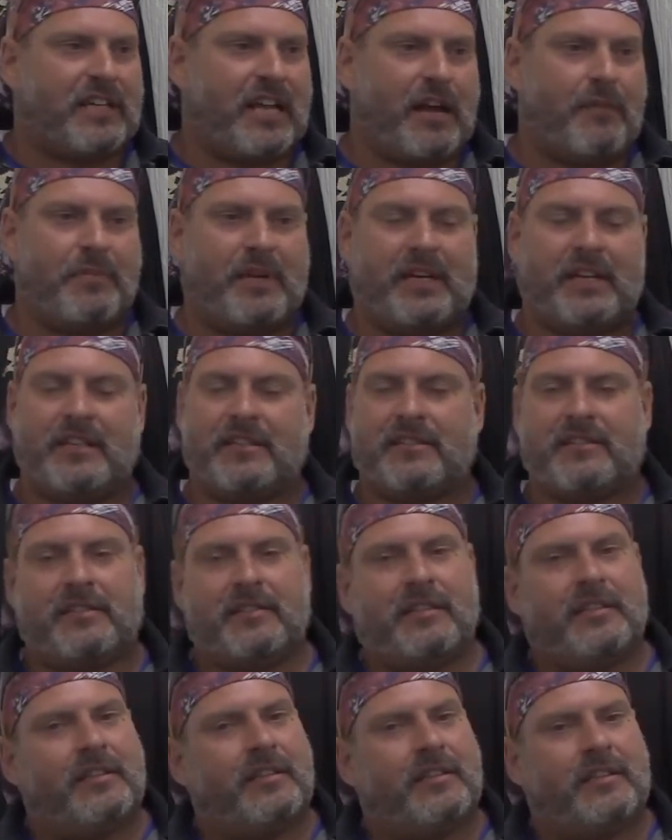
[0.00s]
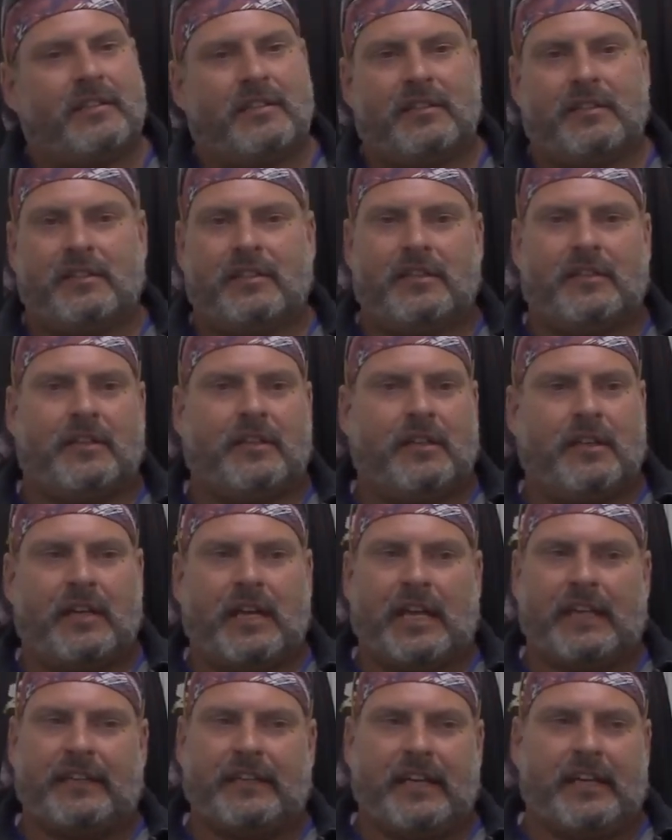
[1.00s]
I mean, it's
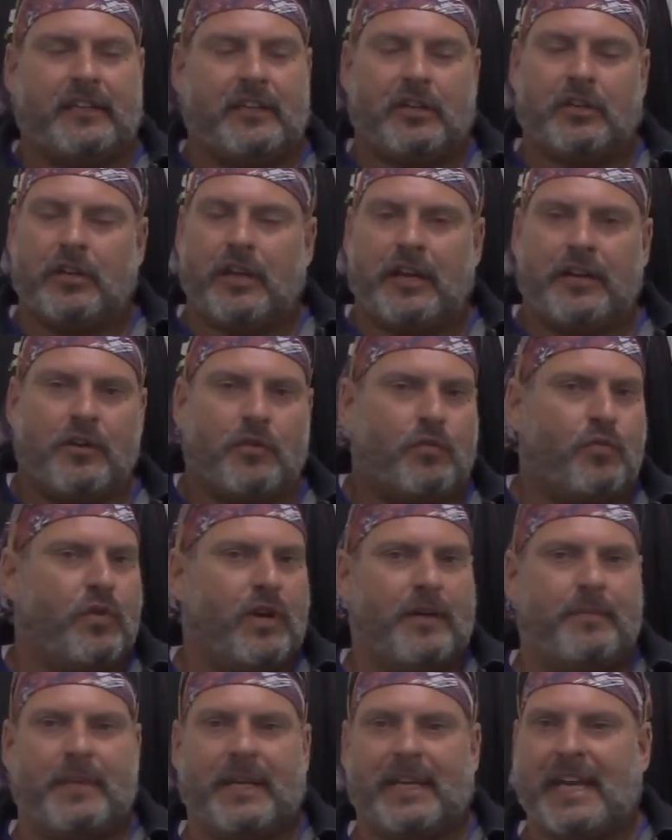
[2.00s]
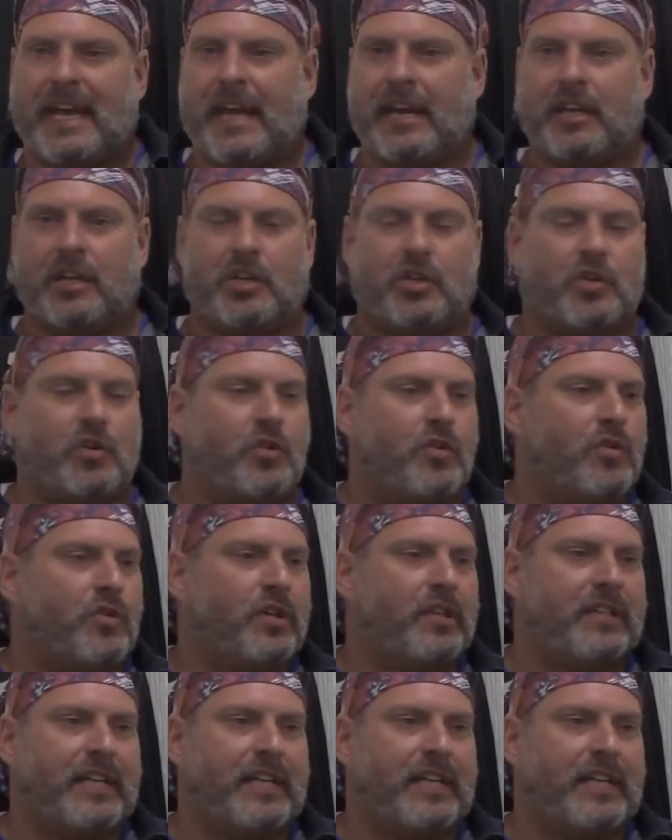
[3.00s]
and and the, and the women got it going.